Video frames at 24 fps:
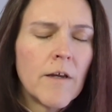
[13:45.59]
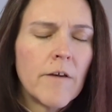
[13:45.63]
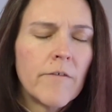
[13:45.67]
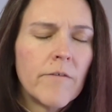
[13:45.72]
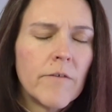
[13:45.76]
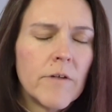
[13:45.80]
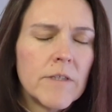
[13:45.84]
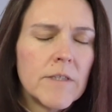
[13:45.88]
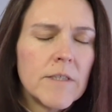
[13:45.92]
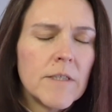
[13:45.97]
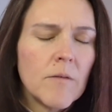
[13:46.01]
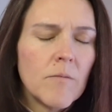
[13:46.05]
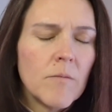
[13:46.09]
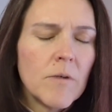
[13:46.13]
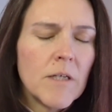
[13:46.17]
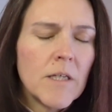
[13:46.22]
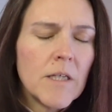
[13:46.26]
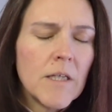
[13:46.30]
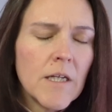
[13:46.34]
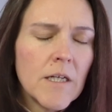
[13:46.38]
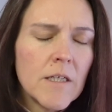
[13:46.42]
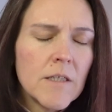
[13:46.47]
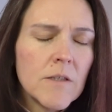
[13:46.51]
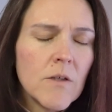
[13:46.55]
If it's somebody
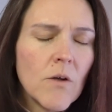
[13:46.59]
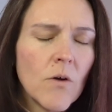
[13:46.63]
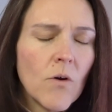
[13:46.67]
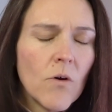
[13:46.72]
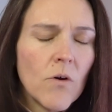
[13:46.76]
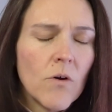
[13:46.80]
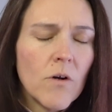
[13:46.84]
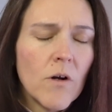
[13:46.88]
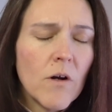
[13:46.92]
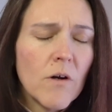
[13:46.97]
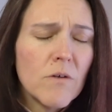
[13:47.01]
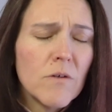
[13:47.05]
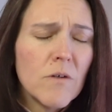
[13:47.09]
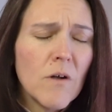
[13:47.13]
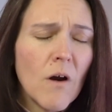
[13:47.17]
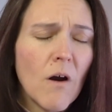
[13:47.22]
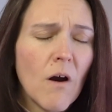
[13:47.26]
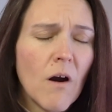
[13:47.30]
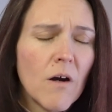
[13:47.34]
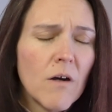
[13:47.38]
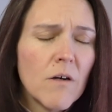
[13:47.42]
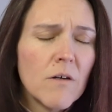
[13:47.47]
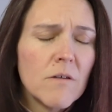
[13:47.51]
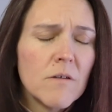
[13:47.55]
that has hurt our
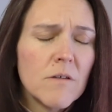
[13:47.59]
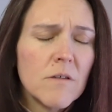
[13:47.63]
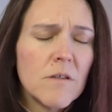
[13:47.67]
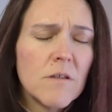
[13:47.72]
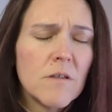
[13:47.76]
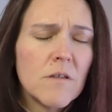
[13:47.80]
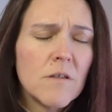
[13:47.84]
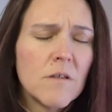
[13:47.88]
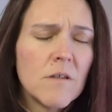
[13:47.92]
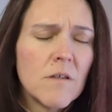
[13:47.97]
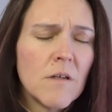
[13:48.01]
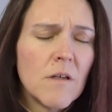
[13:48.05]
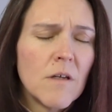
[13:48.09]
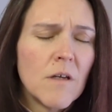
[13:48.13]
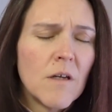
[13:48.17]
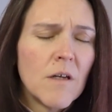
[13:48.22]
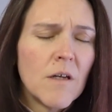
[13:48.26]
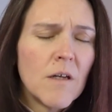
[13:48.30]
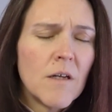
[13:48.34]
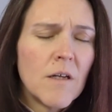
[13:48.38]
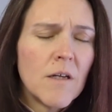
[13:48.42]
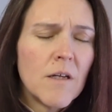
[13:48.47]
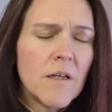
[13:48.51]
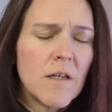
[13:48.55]
heart,
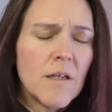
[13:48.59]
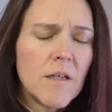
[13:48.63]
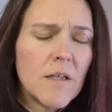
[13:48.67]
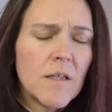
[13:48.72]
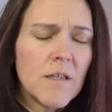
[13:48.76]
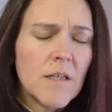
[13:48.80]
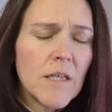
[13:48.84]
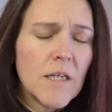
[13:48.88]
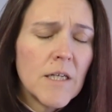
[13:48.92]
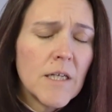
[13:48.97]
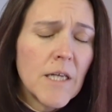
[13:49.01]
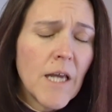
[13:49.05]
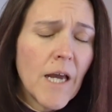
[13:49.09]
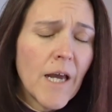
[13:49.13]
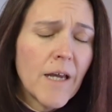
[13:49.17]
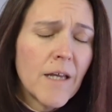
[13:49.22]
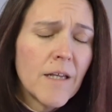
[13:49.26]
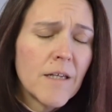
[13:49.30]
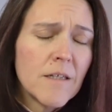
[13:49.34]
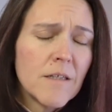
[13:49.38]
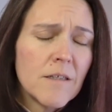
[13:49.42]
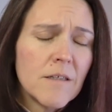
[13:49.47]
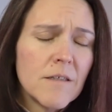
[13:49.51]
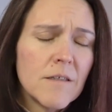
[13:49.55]
then
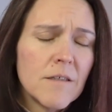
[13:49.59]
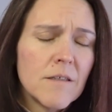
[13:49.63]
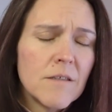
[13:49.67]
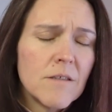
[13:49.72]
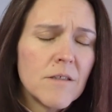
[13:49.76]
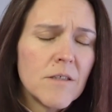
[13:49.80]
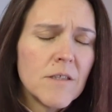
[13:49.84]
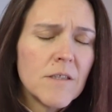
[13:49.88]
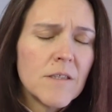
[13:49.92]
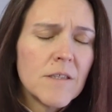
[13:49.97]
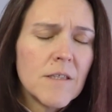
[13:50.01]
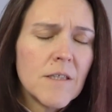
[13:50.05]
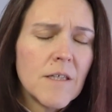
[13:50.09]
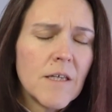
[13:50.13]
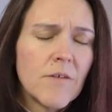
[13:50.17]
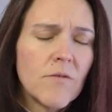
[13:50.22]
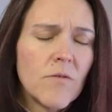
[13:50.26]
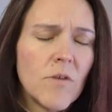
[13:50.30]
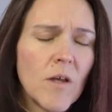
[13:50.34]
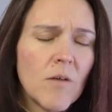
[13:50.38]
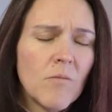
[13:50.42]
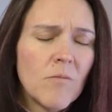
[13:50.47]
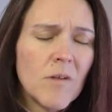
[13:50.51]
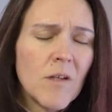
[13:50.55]
again, just give
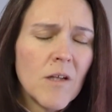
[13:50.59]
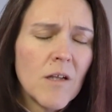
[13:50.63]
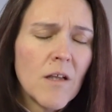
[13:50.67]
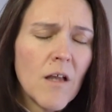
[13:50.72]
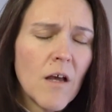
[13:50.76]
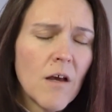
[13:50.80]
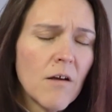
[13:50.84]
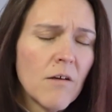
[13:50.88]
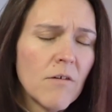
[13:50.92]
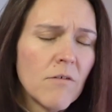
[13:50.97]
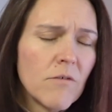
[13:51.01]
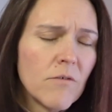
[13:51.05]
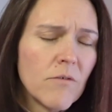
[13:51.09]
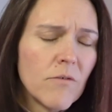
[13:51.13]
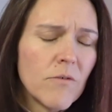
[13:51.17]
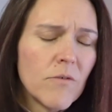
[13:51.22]
them the love.